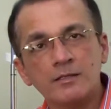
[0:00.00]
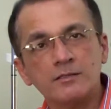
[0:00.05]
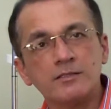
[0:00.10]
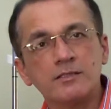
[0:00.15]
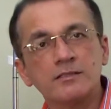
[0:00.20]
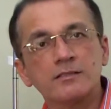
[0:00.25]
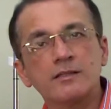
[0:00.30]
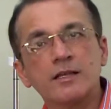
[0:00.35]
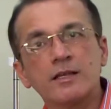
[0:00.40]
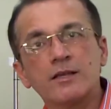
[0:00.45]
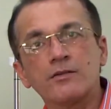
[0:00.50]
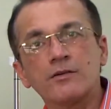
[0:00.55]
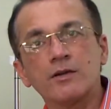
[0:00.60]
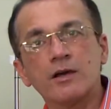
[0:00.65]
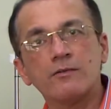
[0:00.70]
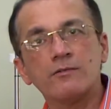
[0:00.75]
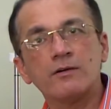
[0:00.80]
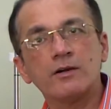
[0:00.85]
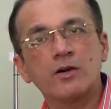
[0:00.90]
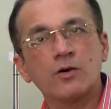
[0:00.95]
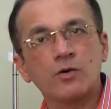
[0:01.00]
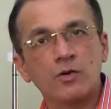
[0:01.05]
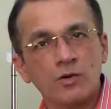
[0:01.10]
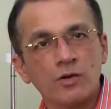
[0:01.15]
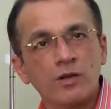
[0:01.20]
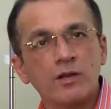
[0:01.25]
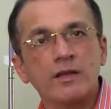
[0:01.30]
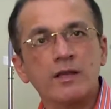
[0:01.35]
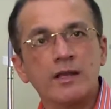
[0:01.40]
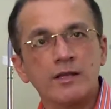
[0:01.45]
Just like you have a
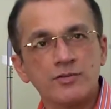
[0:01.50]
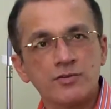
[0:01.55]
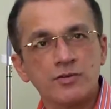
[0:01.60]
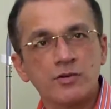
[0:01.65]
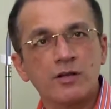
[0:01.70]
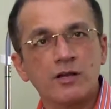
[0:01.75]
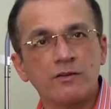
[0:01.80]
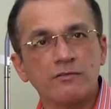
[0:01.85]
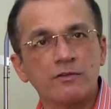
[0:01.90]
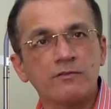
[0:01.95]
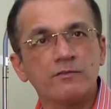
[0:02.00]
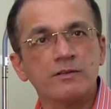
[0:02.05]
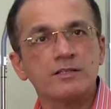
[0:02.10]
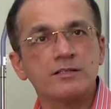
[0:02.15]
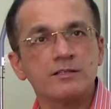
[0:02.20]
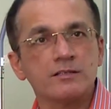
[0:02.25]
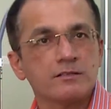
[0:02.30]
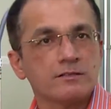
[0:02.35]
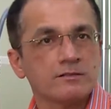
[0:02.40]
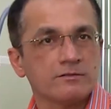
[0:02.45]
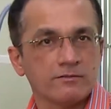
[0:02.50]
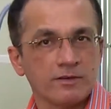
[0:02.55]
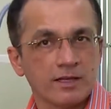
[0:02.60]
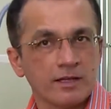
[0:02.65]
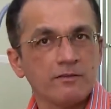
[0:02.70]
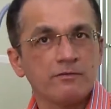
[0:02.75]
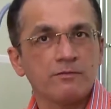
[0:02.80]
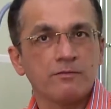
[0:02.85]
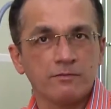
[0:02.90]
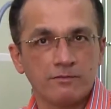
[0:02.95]
coronary angiography, which is
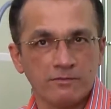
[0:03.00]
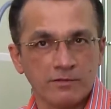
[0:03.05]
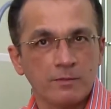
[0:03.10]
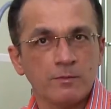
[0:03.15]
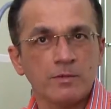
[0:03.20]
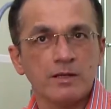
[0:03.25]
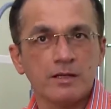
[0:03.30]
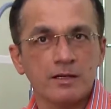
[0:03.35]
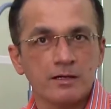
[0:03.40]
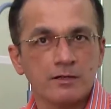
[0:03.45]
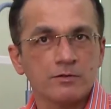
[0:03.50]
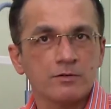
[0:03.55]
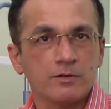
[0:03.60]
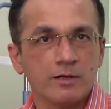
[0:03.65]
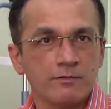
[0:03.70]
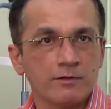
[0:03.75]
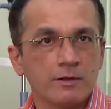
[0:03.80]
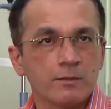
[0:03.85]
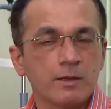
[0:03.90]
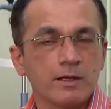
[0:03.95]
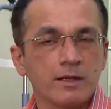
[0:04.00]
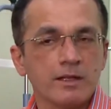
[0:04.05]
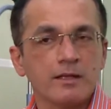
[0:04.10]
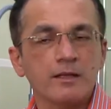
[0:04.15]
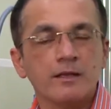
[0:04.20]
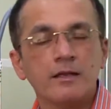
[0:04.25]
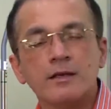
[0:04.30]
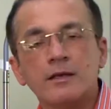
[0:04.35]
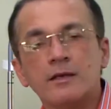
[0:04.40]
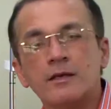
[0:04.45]
very familiar to
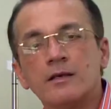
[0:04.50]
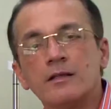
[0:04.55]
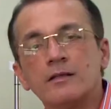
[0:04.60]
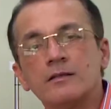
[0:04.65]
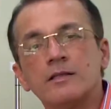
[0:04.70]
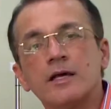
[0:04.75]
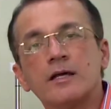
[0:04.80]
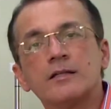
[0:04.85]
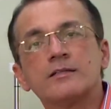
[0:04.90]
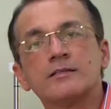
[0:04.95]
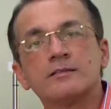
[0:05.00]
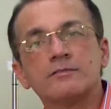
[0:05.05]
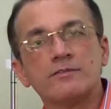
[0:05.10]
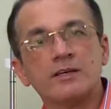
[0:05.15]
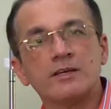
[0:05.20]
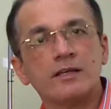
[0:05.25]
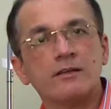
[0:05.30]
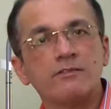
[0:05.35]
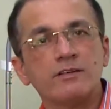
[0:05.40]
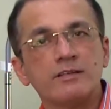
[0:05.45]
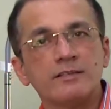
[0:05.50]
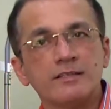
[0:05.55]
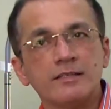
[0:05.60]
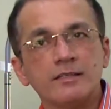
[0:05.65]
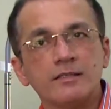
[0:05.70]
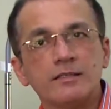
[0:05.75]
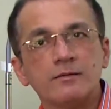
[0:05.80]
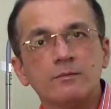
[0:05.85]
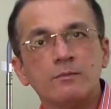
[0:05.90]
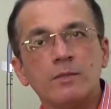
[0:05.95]
everybody, that's where we
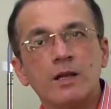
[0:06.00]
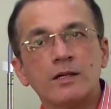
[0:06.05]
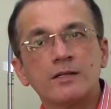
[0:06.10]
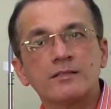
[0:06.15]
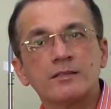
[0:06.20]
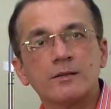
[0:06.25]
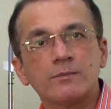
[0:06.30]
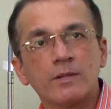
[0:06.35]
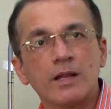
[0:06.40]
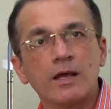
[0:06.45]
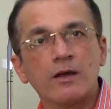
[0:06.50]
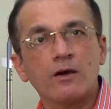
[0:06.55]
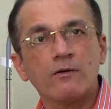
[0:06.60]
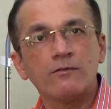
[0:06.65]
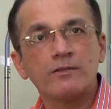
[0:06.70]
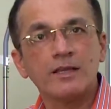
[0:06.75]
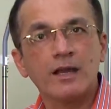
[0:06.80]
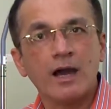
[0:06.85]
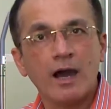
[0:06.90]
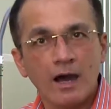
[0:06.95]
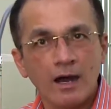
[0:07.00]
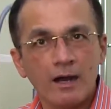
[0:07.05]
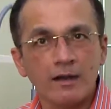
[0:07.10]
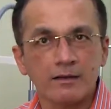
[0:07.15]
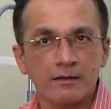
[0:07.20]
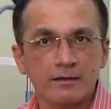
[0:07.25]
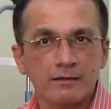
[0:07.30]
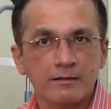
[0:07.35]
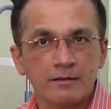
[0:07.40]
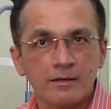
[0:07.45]
see the blood supply of the
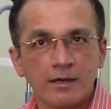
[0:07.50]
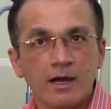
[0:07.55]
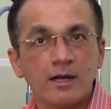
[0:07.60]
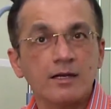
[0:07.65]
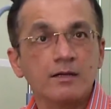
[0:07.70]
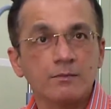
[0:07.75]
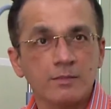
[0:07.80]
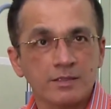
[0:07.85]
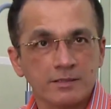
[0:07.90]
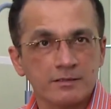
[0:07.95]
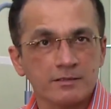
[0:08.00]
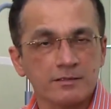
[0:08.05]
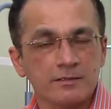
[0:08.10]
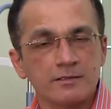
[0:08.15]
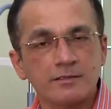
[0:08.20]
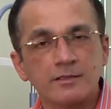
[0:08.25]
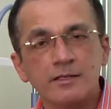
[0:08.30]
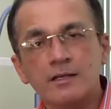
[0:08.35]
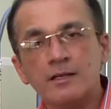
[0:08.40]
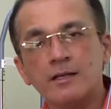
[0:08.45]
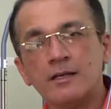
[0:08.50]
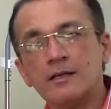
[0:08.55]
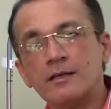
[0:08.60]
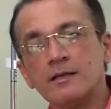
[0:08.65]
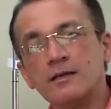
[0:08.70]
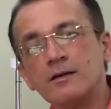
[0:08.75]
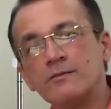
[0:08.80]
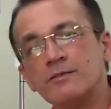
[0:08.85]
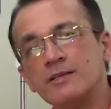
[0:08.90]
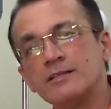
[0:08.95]
heart muscles.
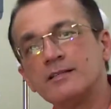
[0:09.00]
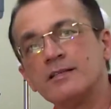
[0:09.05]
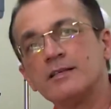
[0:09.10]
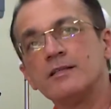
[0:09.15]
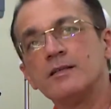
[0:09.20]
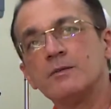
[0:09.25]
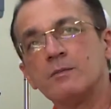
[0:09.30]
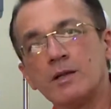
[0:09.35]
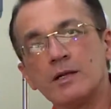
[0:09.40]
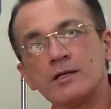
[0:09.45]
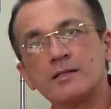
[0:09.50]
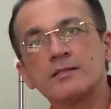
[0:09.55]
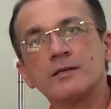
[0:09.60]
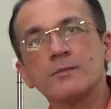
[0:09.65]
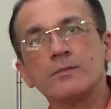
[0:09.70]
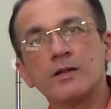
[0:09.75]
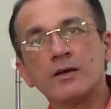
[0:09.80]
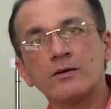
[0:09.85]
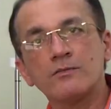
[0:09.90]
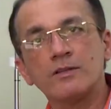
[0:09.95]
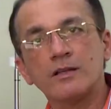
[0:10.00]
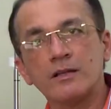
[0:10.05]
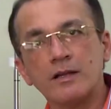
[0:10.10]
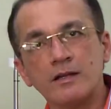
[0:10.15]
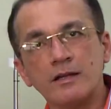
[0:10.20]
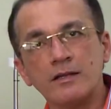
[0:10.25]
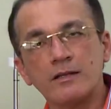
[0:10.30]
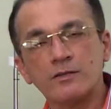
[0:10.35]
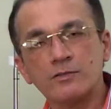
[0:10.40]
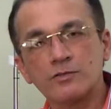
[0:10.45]
Here we see the blood supply of the
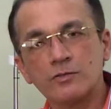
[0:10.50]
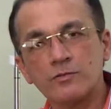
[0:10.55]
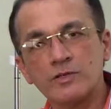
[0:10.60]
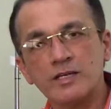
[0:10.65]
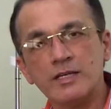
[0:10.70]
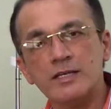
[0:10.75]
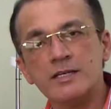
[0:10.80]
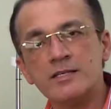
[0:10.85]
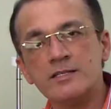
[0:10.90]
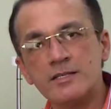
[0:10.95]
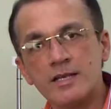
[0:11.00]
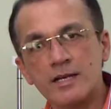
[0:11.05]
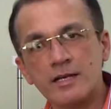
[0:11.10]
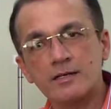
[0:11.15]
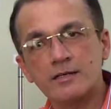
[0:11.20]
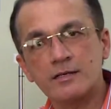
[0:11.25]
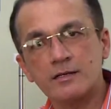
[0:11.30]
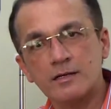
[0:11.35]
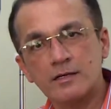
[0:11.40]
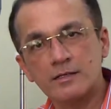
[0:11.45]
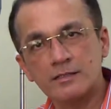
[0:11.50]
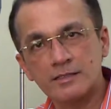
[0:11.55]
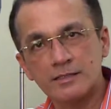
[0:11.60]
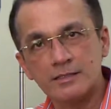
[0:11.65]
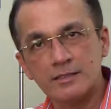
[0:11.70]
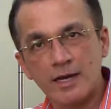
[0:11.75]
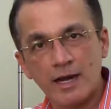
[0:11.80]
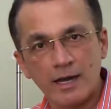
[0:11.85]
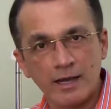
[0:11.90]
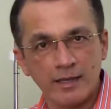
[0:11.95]
retina. So we inject a
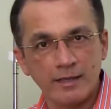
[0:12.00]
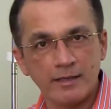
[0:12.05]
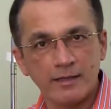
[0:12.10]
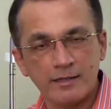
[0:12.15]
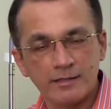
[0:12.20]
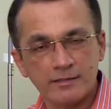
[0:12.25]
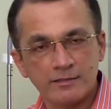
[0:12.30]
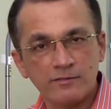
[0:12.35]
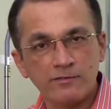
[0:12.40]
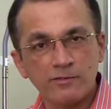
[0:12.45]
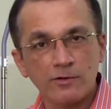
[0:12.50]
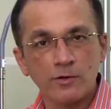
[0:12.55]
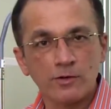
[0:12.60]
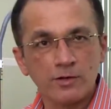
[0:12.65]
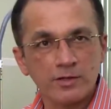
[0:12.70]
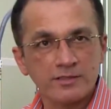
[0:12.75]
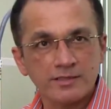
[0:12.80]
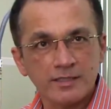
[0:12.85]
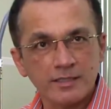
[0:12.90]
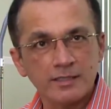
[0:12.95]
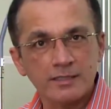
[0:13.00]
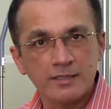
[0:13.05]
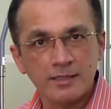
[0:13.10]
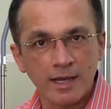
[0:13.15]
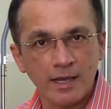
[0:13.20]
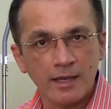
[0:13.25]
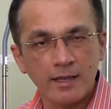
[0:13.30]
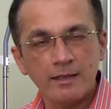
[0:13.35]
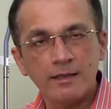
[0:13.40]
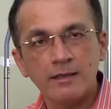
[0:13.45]
dye, it's a fluorescent
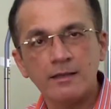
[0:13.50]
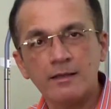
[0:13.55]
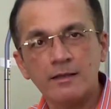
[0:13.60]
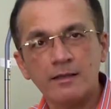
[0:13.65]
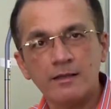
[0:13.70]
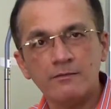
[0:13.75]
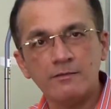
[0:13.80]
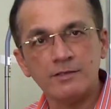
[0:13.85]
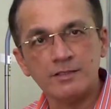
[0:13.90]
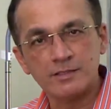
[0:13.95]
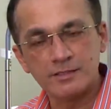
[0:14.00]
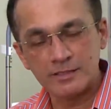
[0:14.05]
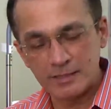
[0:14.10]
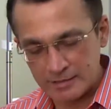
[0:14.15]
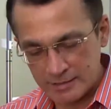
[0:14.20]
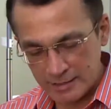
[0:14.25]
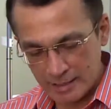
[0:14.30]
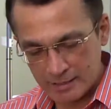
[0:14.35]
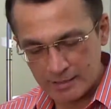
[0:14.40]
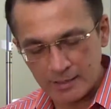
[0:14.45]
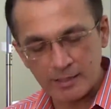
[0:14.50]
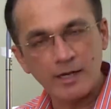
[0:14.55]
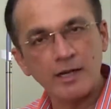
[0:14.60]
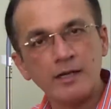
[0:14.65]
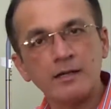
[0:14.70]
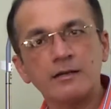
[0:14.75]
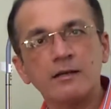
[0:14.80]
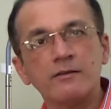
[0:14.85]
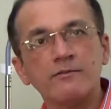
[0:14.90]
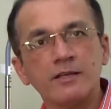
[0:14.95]
dye which is injected
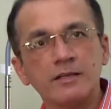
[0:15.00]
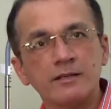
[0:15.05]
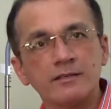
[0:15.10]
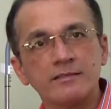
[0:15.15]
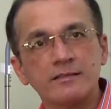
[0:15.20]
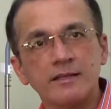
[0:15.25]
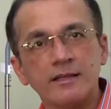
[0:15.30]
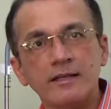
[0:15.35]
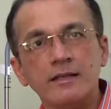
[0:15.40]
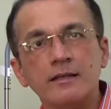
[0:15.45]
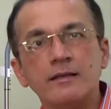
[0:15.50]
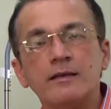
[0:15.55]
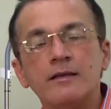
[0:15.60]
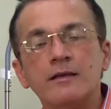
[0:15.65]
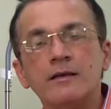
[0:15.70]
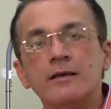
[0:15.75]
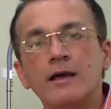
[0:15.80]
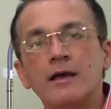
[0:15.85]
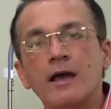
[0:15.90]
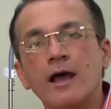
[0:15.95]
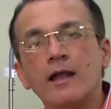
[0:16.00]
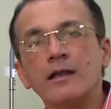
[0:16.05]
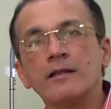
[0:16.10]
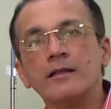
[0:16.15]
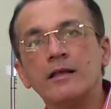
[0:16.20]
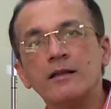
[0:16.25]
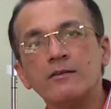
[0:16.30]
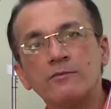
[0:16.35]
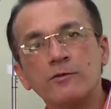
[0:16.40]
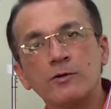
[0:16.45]
intravenously, and
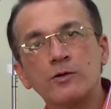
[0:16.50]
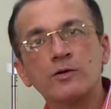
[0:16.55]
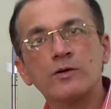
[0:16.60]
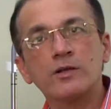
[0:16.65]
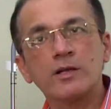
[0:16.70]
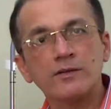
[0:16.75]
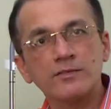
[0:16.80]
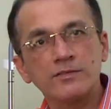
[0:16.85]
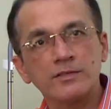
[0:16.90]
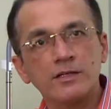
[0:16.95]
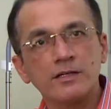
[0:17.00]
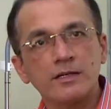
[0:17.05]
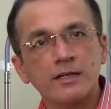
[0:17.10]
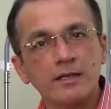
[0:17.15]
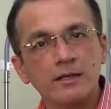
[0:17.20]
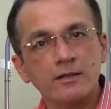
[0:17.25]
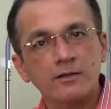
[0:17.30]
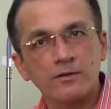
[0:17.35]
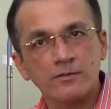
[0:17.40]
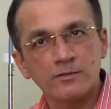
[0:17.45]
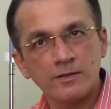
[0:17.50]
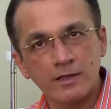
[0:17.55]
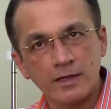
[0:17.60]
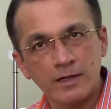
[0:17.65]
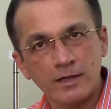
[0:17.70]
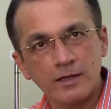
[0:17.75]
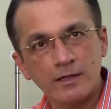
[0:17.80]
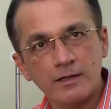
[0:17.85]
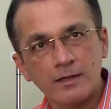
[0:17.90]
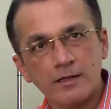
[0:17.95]
then photographs are taken of the
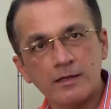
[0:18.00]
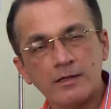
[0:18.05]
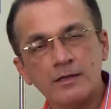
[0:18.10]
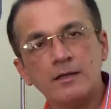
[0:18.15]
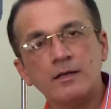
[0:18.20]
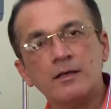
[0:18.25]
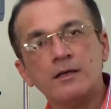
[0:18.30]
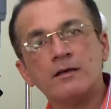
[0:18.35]
retina.